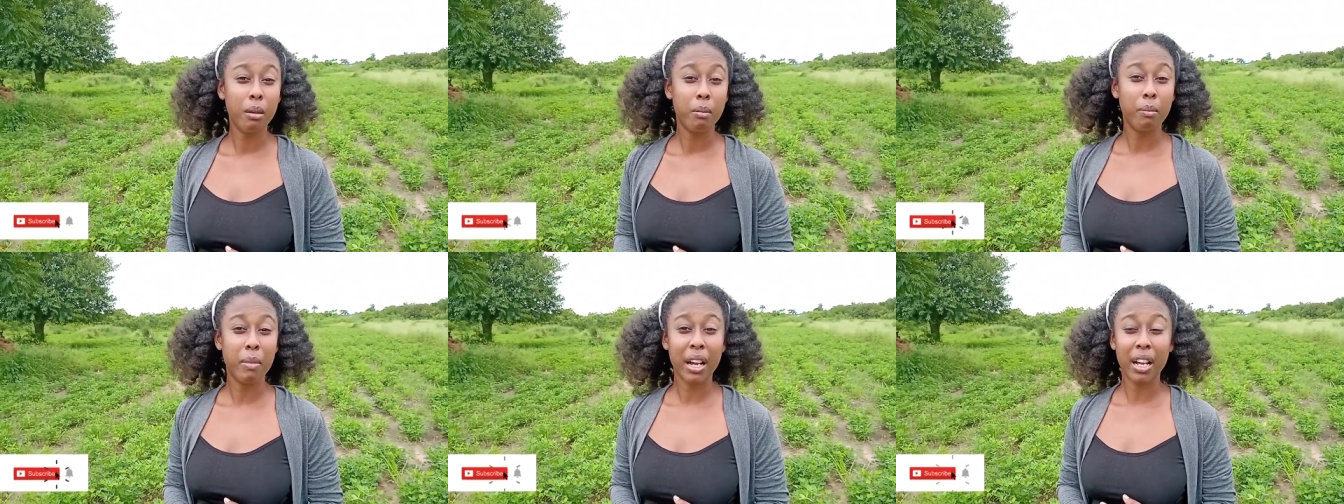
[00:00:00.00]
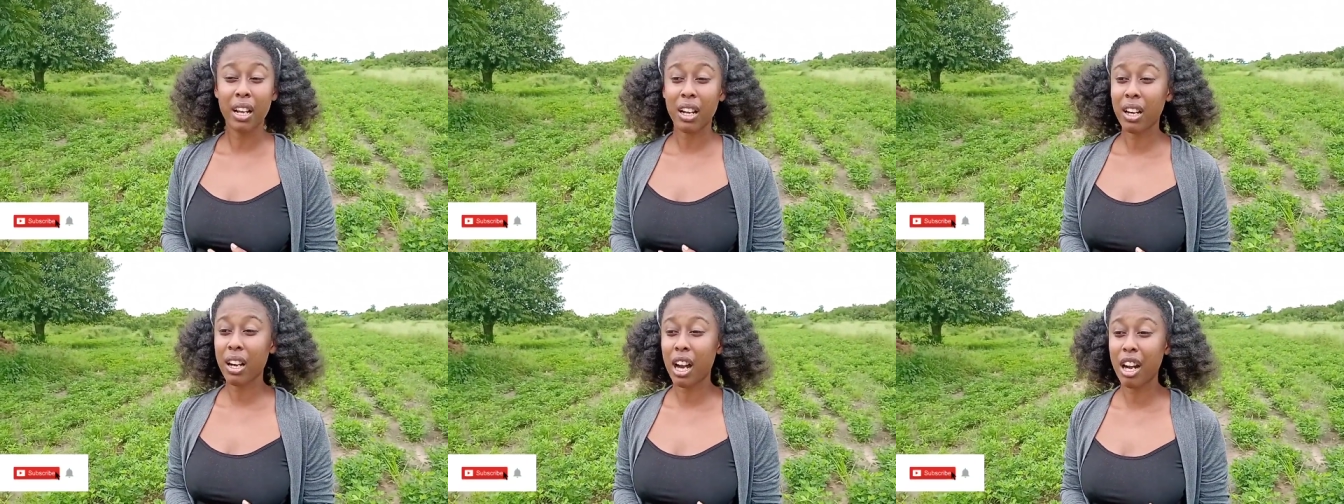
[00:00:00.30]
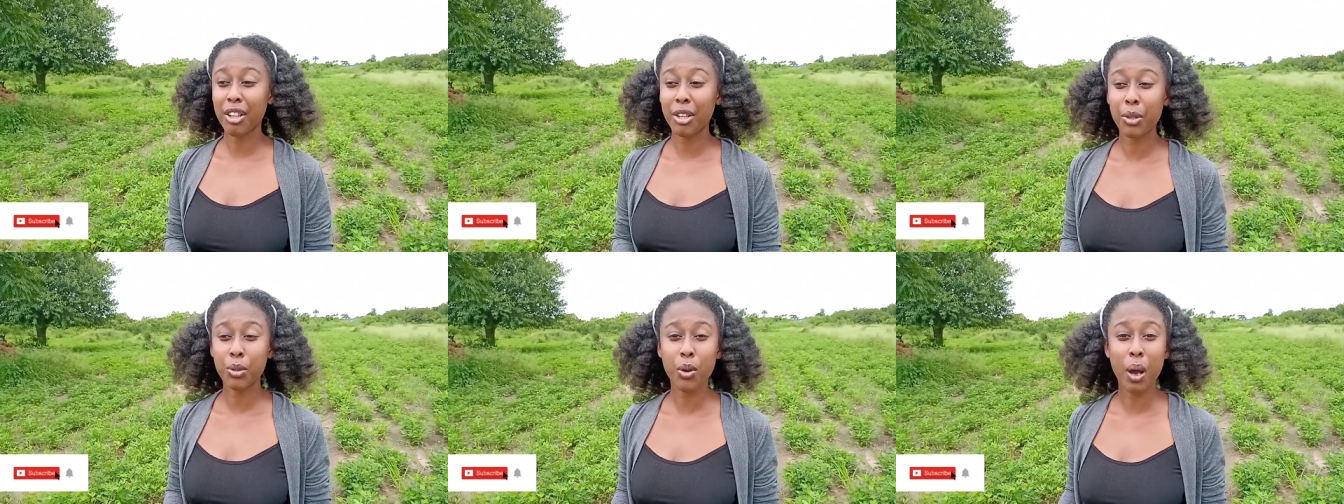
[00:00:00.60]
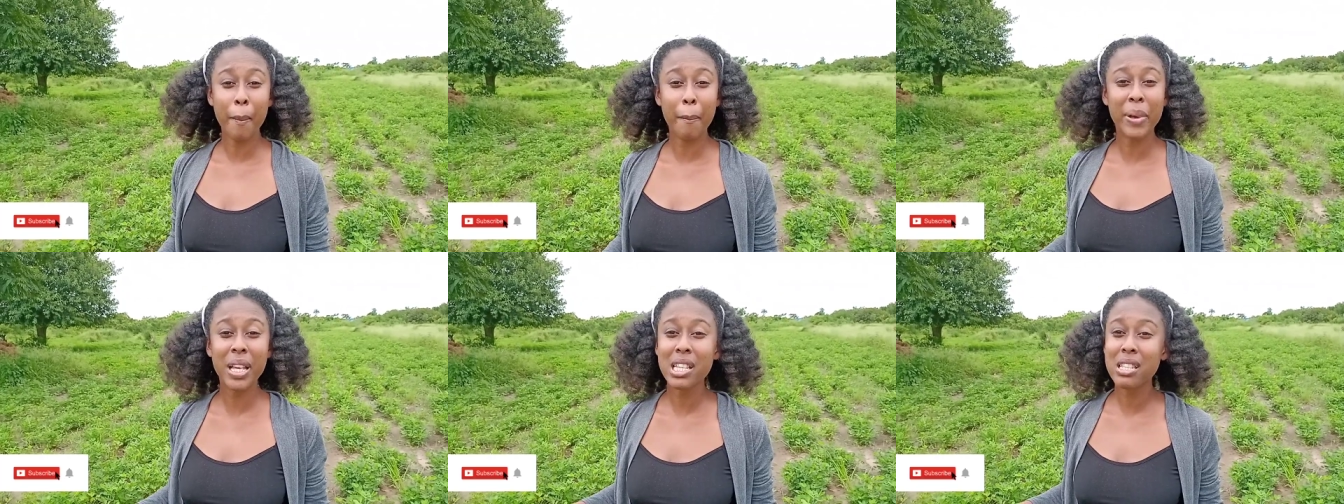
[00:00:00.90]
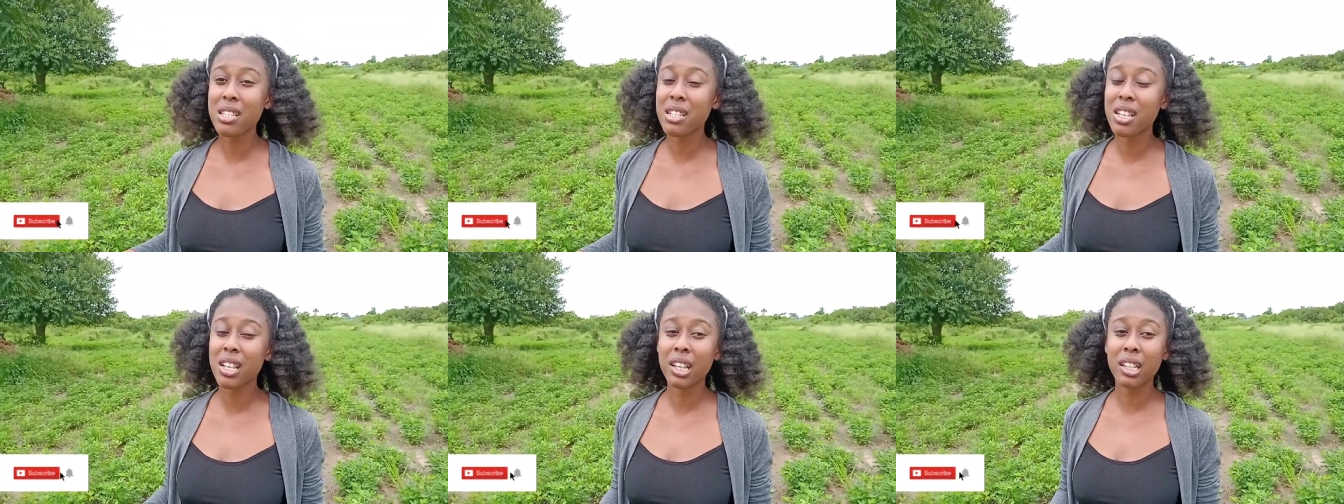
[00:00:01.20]
buying a car to do a
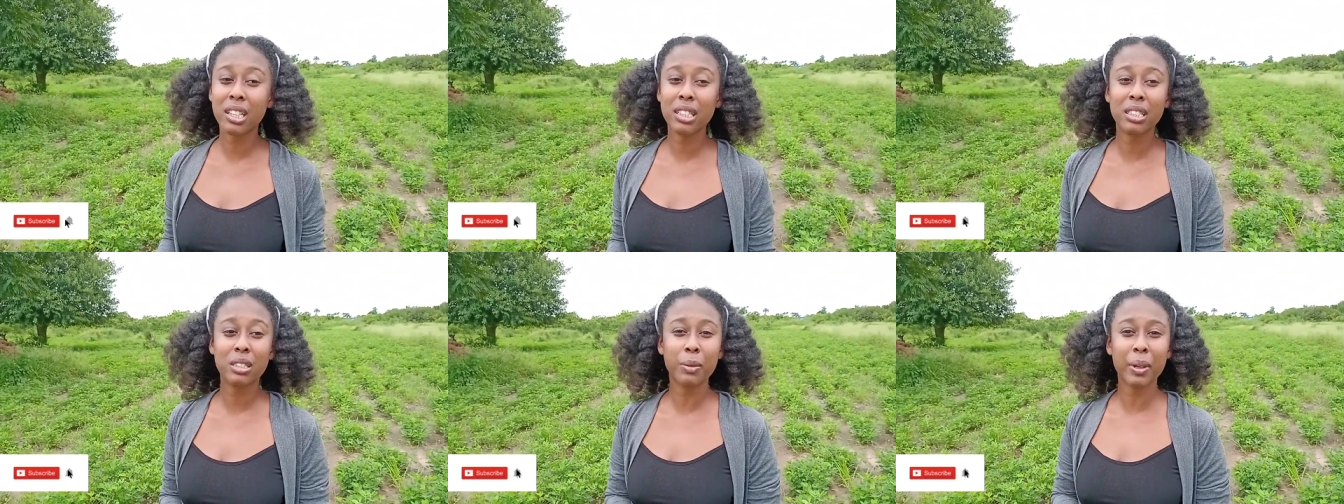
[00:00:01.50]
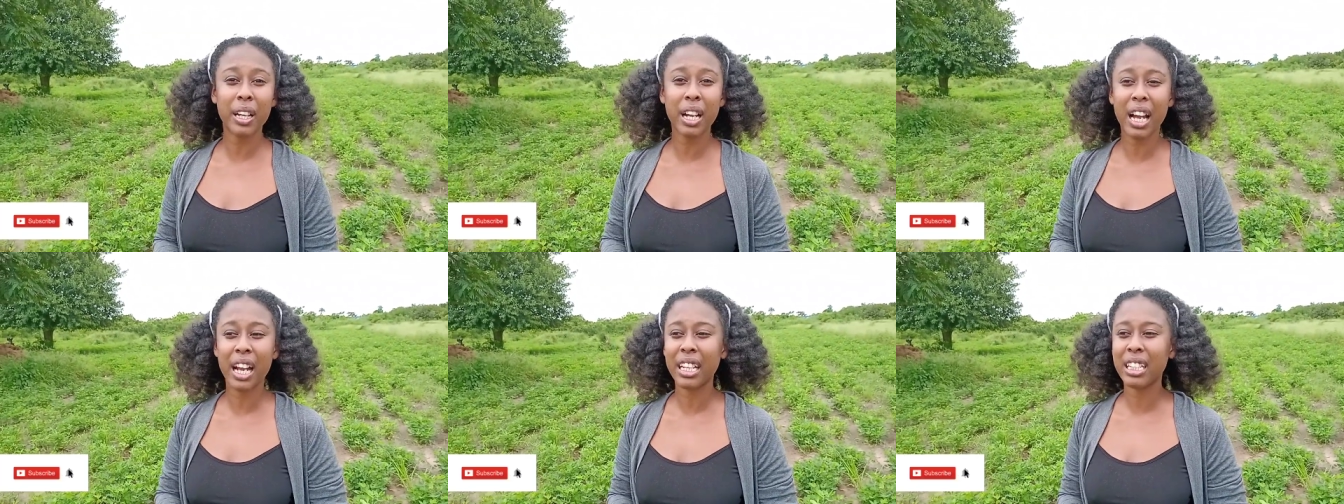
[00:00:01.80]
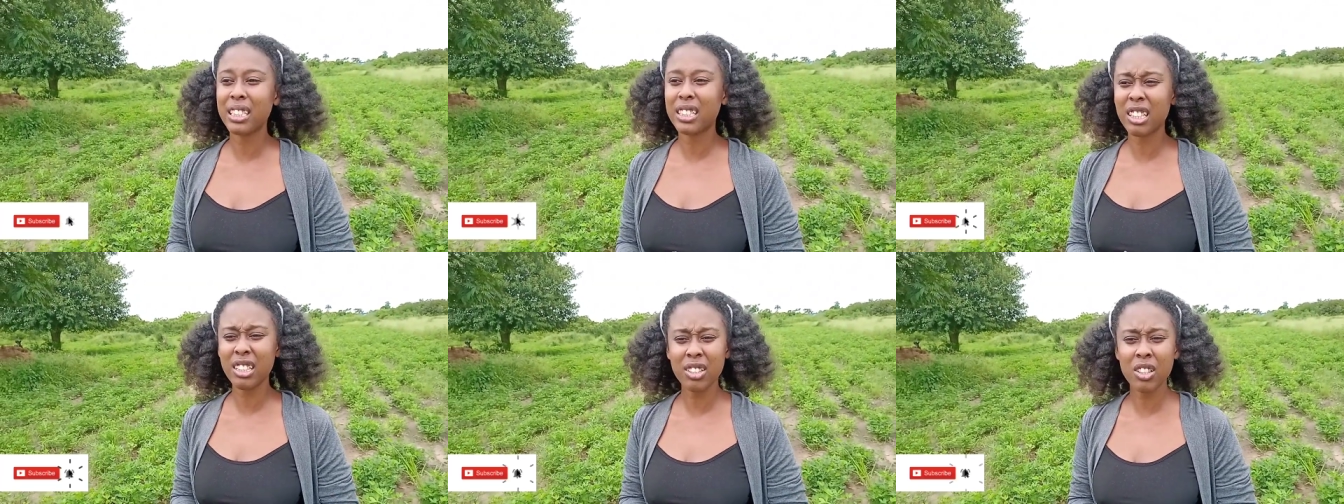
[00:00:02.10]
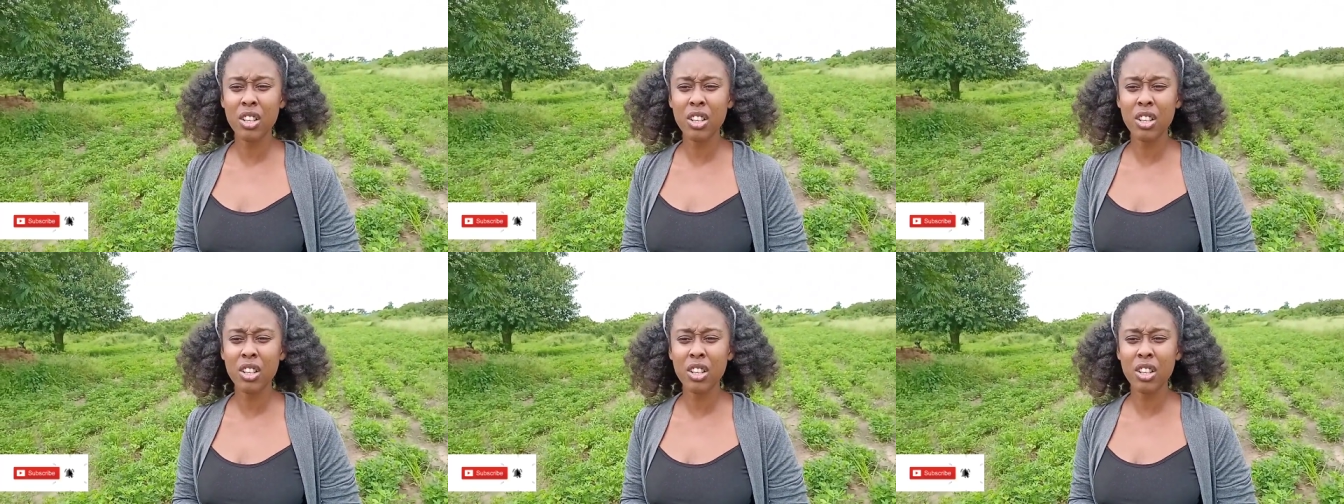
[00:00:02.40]
business, whether it's,